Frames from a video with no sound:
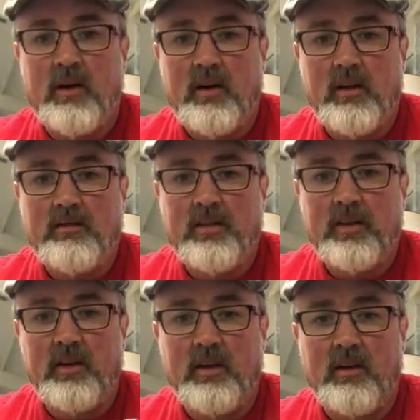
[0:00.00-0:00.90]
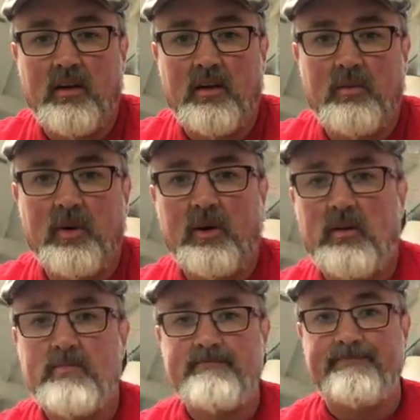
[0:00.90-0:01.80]
all of the
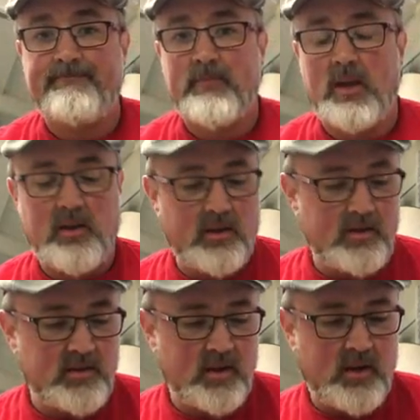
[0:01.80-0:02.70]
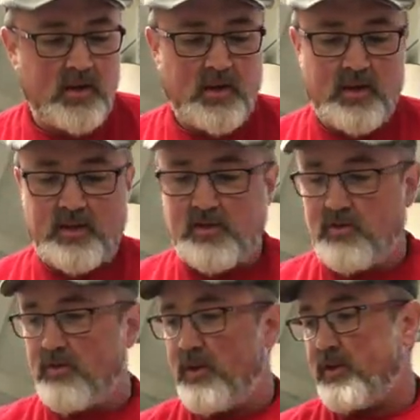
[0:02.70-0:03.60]
hardware is, is
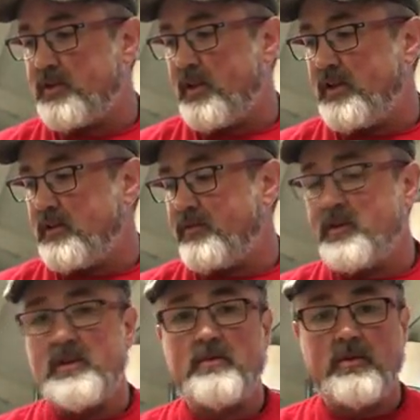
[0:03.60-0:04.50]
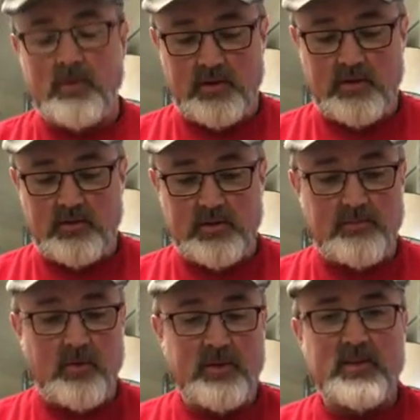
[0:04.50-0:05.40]
screwed in. So that's the first thing we're going to do is
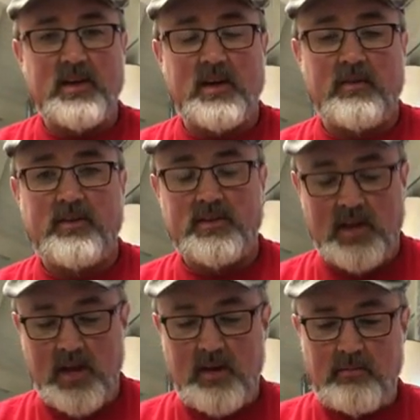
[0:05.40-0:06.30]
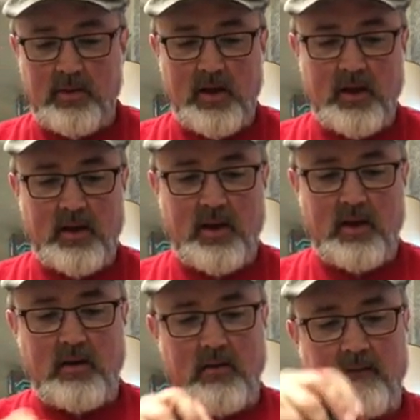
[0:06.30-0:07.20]
I'm going to take off this end block
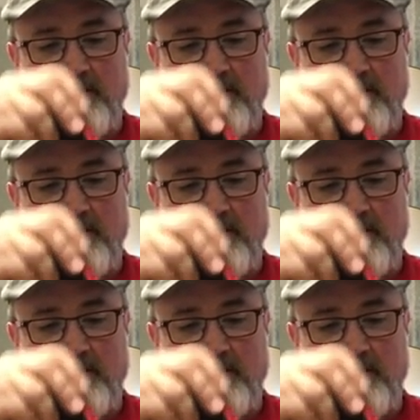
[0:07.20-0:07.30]
here